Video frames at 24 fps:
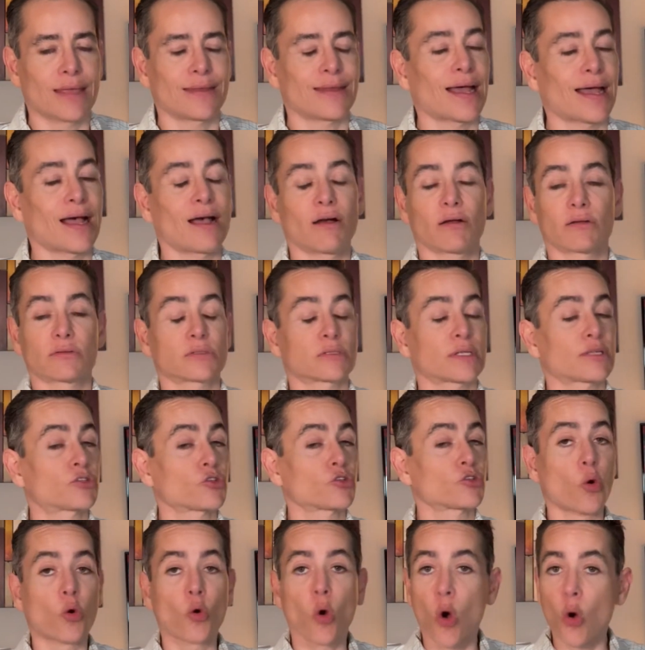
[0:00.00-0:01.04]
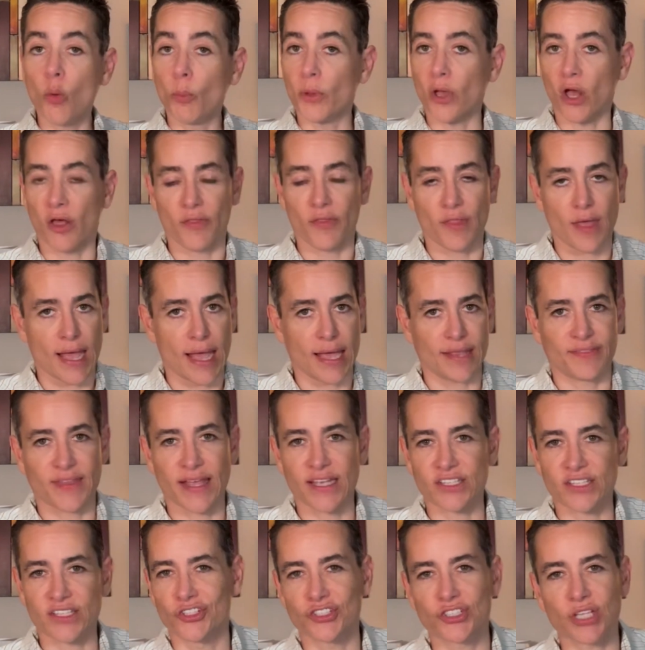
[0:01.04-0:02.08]
Now, don't quote me on that.
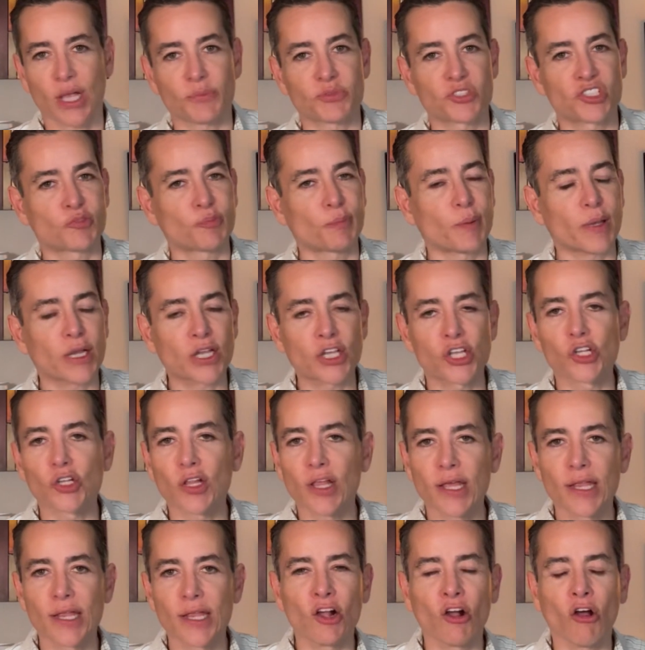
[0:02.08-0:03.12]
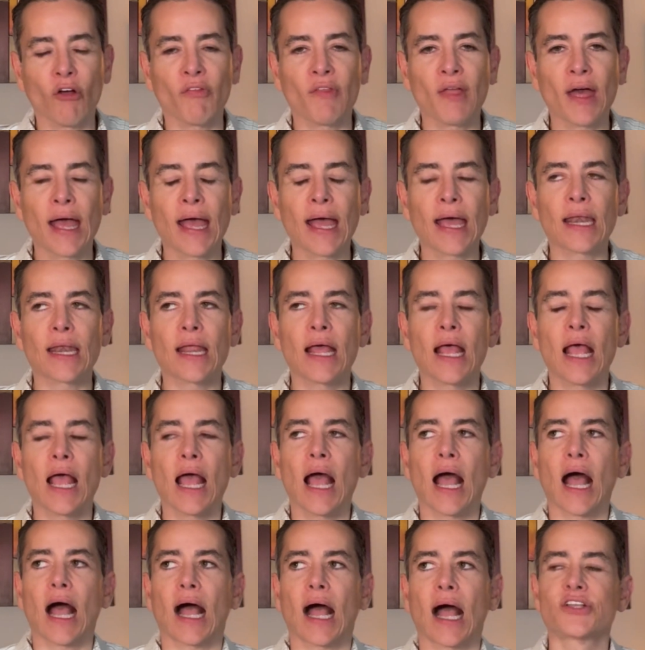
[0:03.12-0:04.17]
That's just, I'm speculating on that.
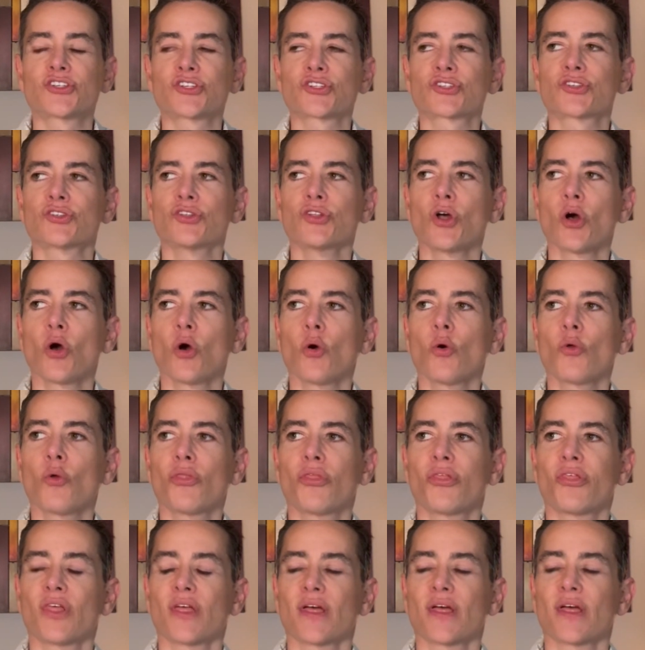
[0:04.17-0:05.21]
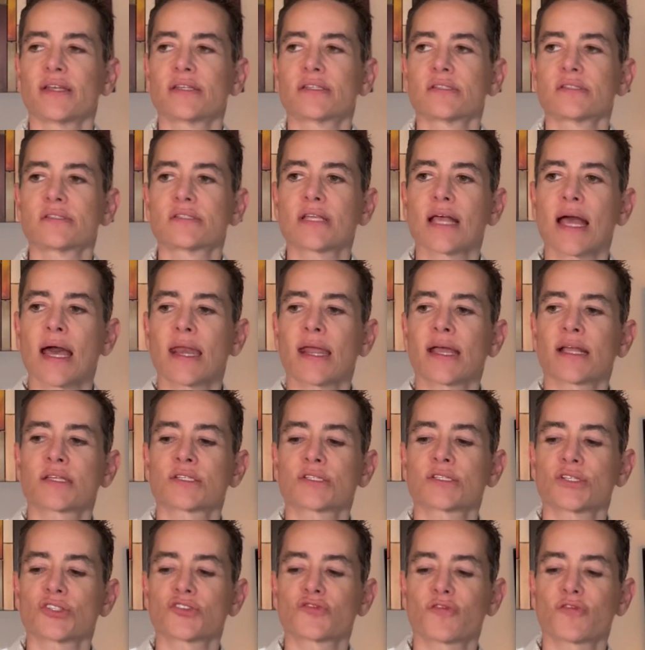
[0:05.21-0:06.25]
I just know that
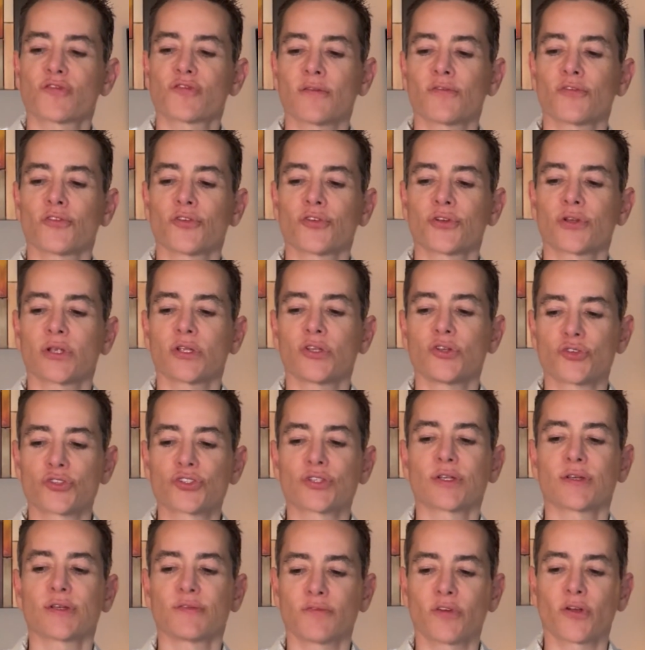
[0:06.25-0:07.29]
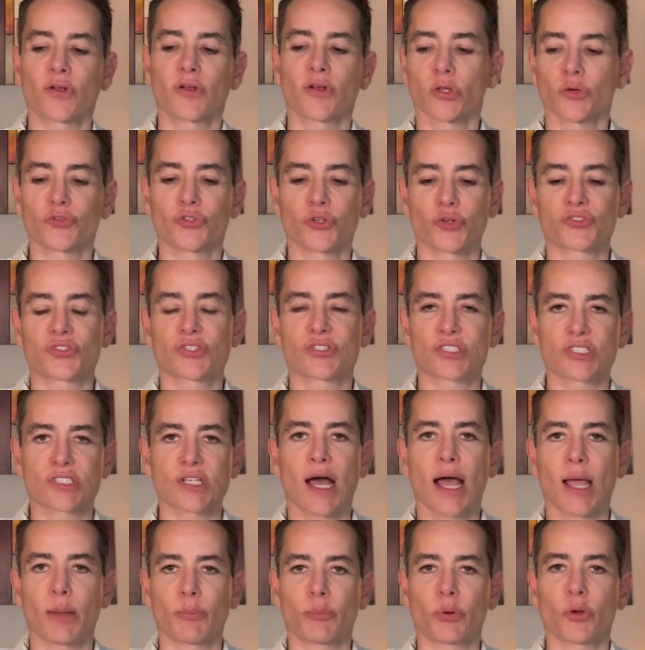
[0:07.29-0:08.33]
Xanax is favored usually in very low doses.
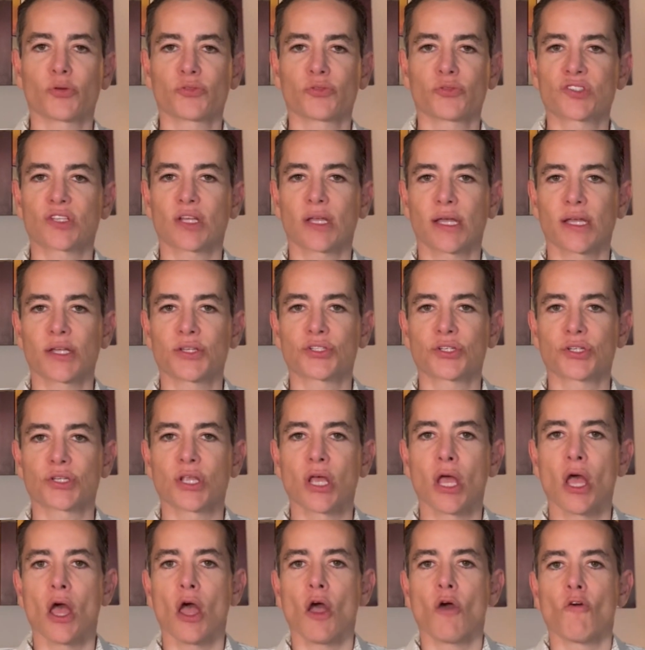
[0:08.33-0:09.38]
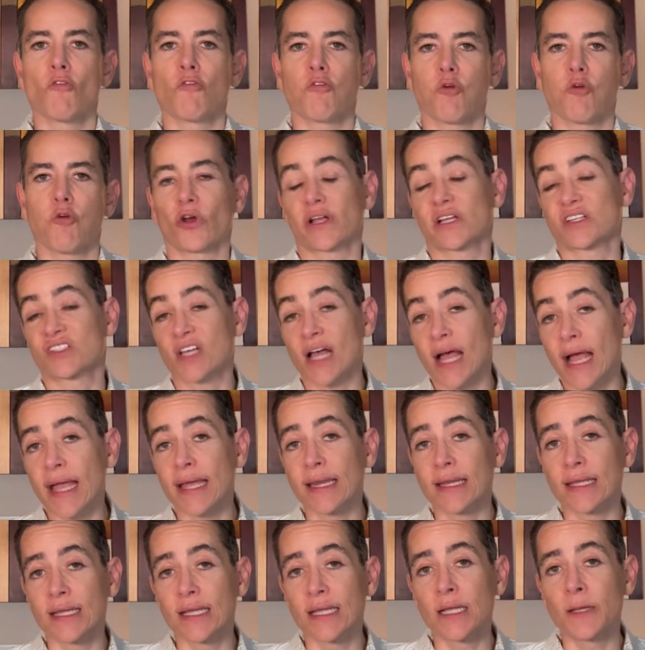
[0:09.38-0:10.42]
It's a high potency agent for
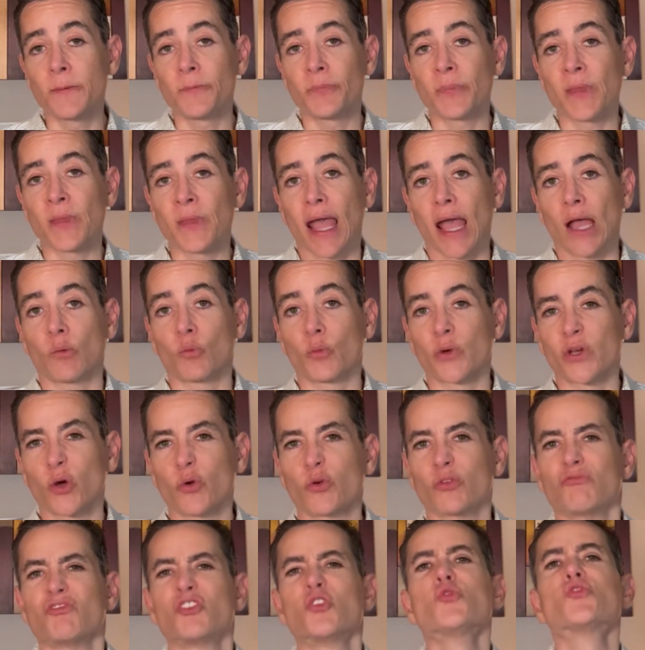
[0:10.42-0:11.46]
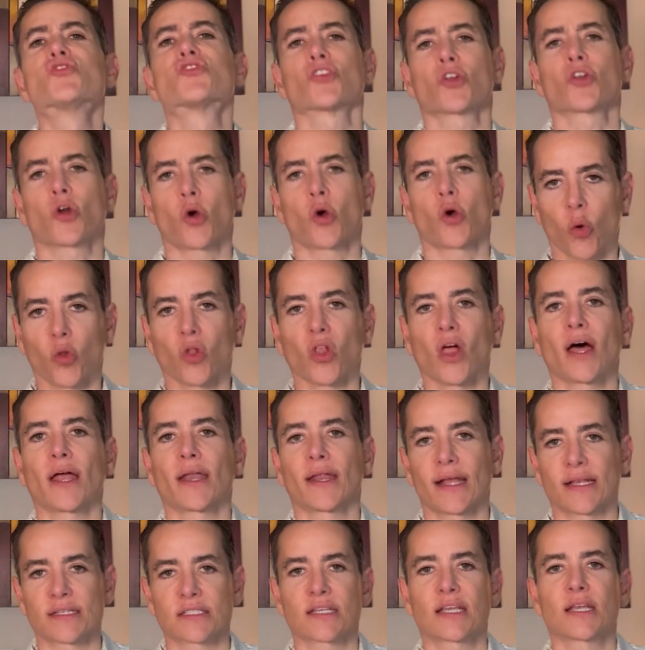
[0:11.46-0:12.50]
anxiety, and we don't use it a whole
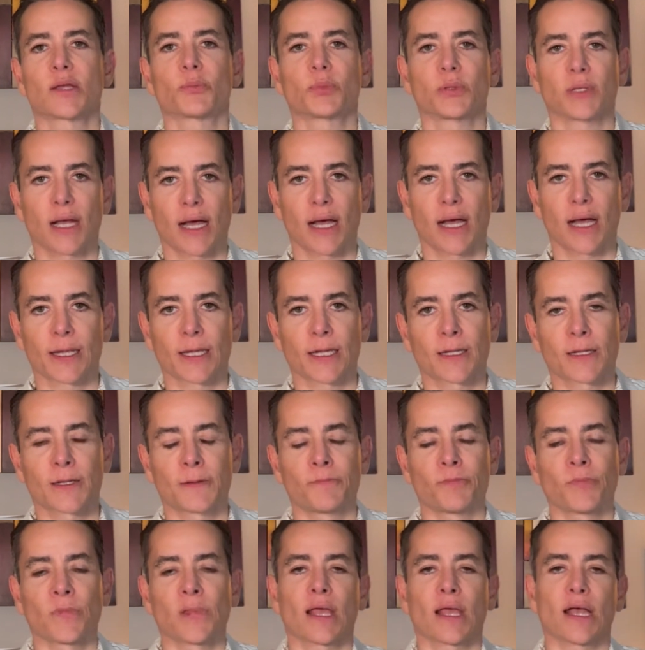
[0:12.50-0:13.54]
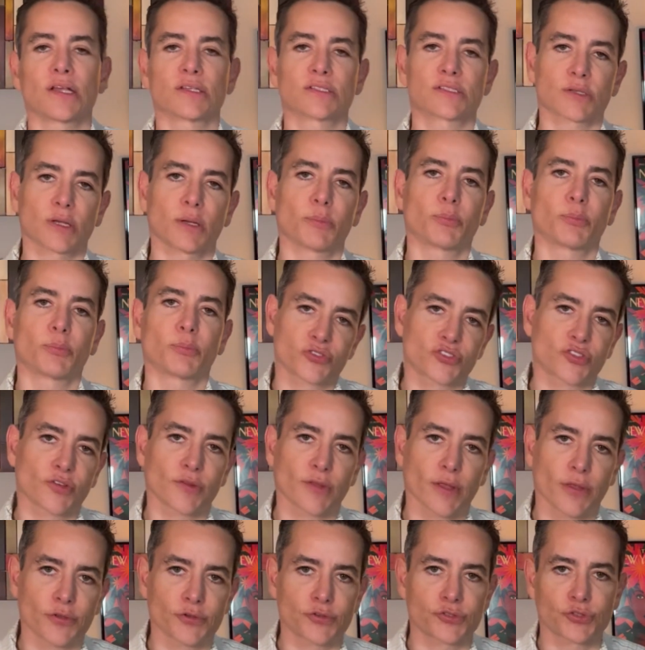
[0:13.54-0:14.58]
lot as a hypnotic as opposed to
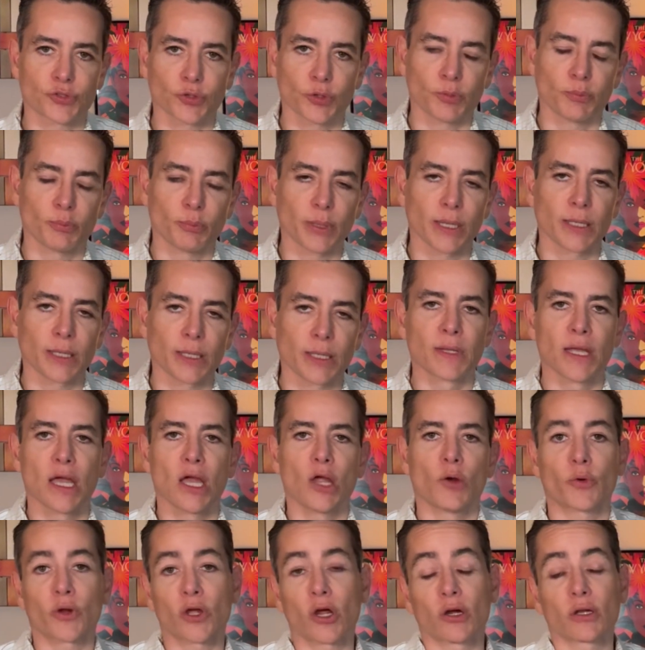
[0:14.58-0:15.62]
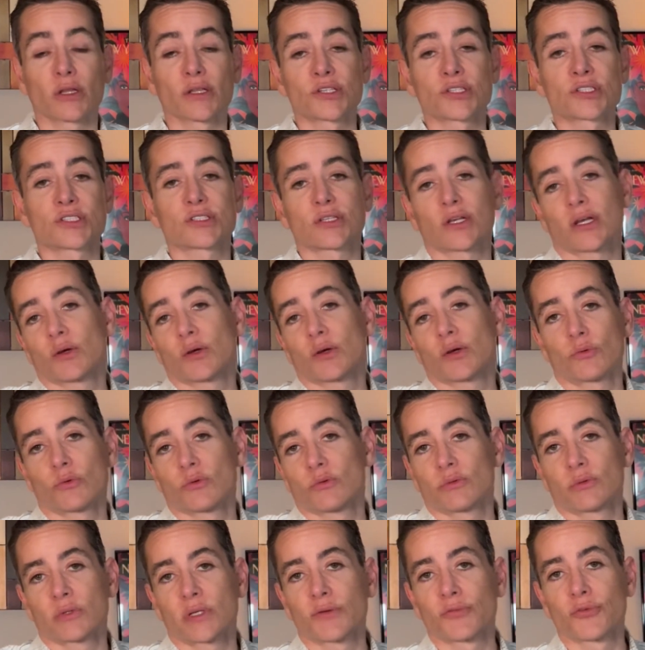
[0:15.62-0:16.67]
the other two. But regardless,
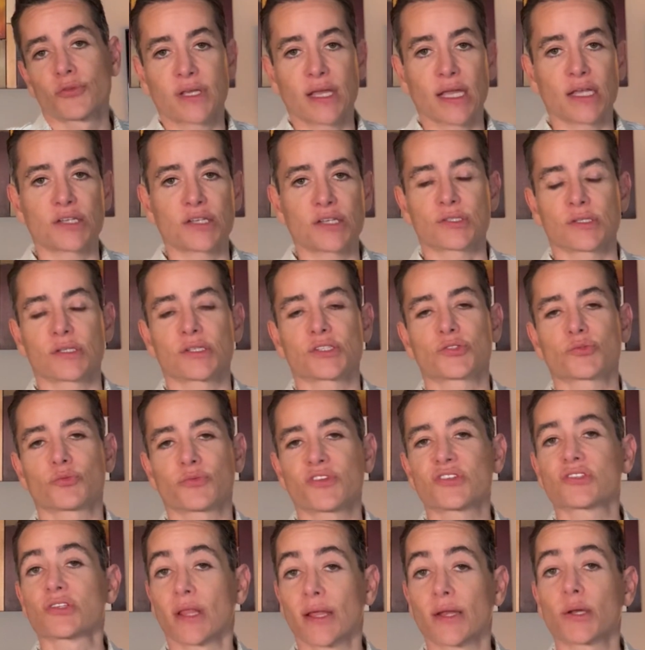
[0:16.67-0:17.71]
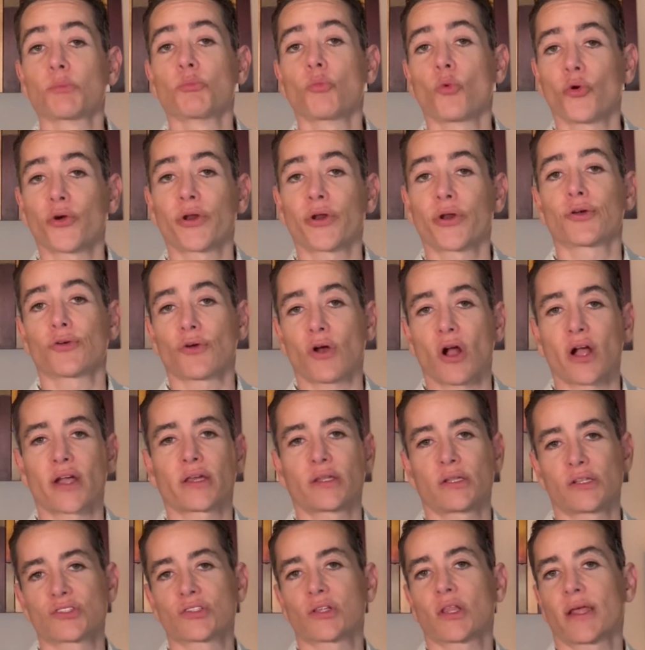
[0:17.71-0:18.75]
whatever the case is, there's a lot of morning
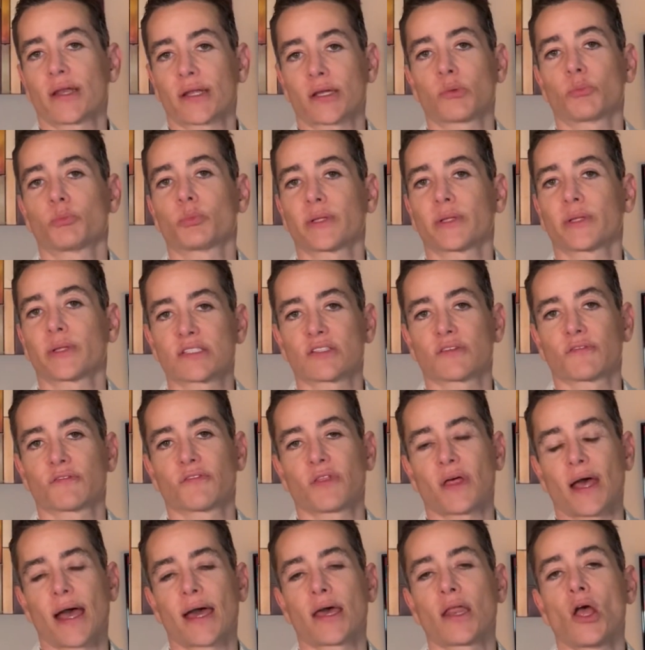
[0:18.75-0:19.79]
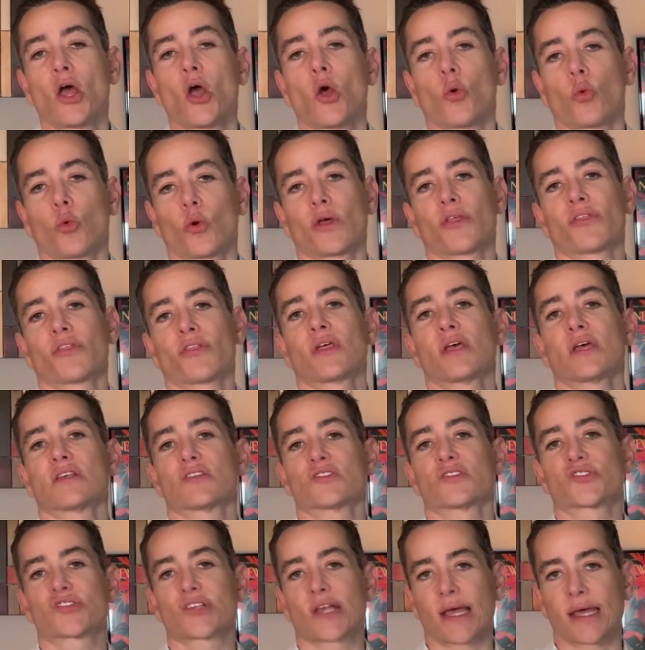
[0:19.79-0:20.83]
grogginess, a lot of complaints of that with
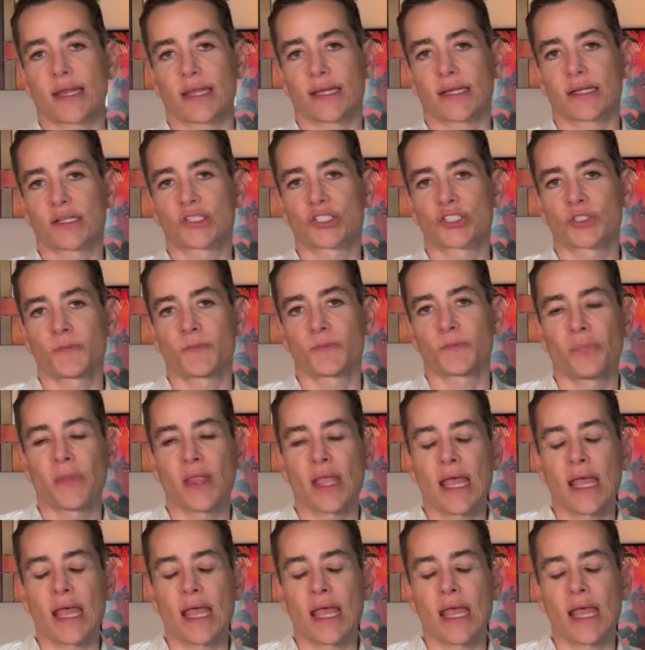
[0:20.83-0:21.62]
Xanax.